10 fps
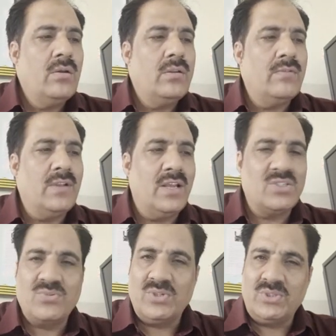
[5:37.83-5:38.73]
Now the
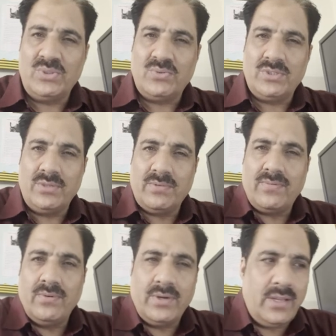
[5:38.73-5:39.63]
last question, question number
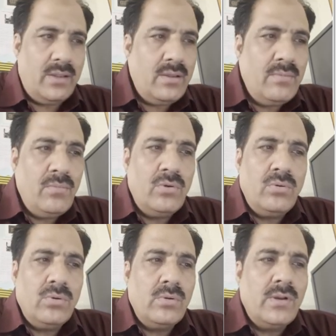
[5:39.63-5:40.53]
40.
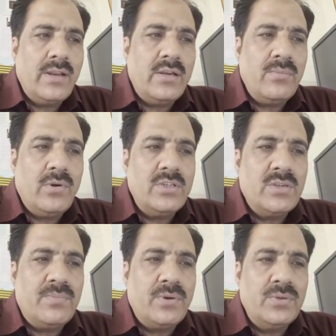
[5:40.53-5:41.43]
Monoclonal antibodies
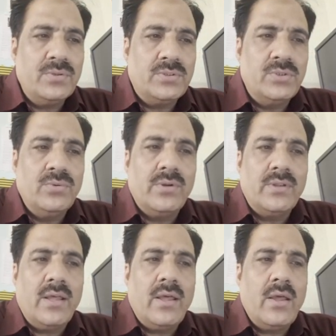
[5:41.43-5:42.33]
are produced
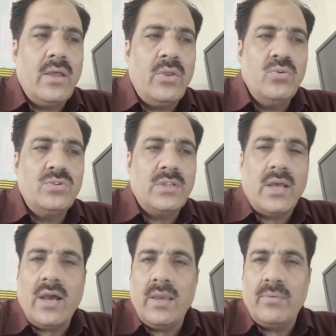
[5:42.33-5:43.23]
using the
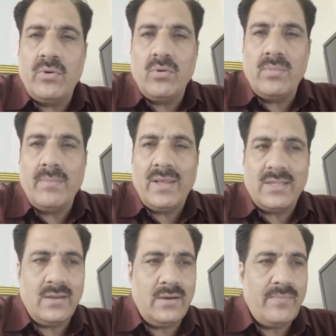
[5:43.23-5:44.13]
hybridoma
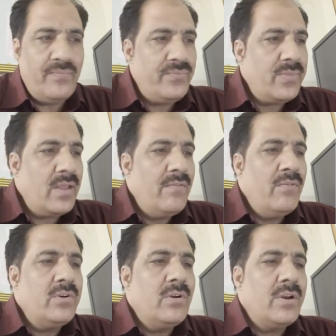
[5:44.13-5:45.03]
method.
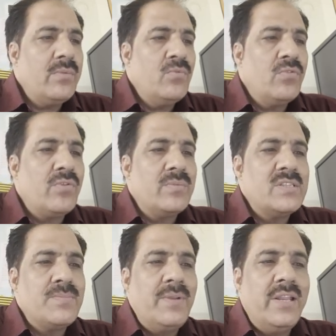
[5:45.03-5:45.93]
What are removed from the
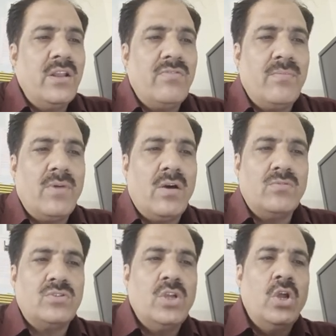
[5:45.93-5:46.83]
spleen of a
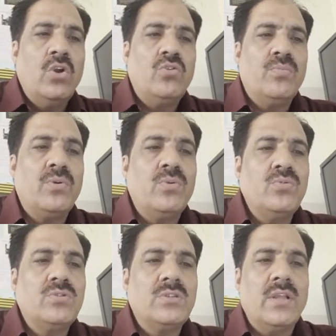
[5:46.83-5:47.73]
mouse to
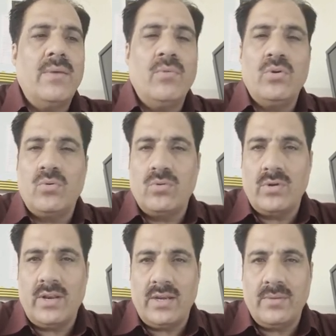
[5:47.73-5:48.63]
produce the
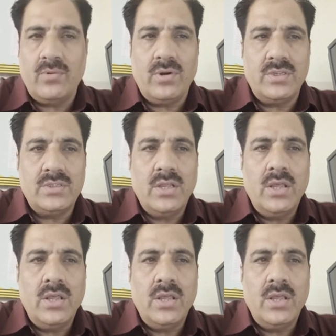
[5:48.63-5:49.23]
monoclonal antibodies?